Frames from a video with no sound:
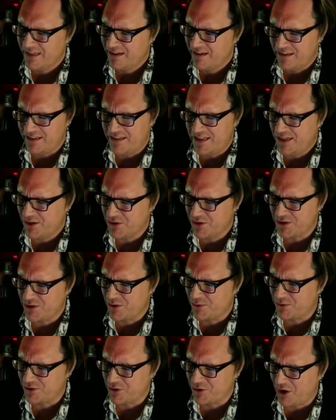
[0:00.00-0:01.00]
The
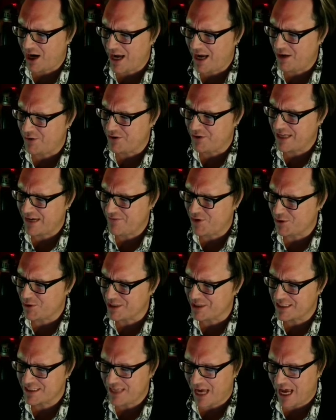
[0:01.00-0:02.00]
tear-soaked ground gave out
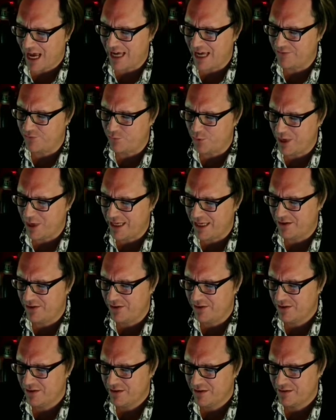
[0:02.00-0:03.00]
a sigh of
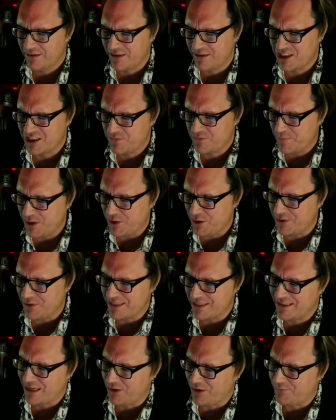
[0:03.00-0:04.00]
wind that spewed
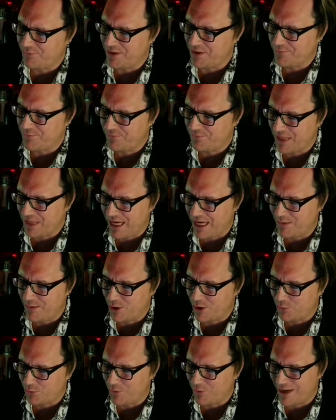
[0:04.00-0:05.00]
itself in flame
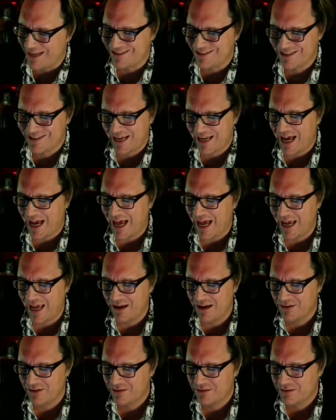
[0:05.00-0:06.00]
on a red
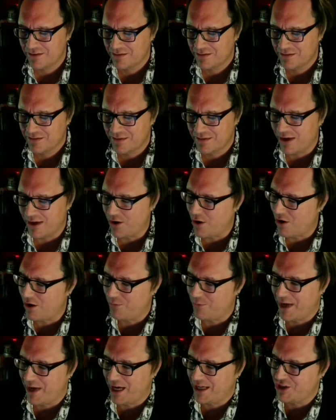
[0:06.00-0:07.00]
sky, and
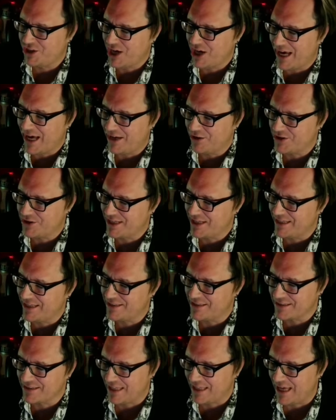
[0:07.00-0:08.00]
all my shattered
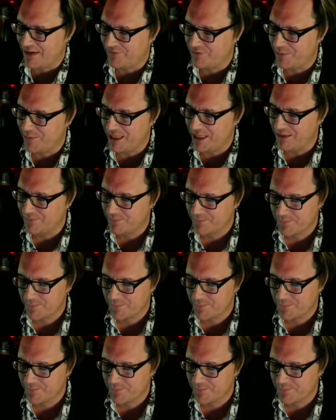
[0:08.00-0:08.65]
senses left me.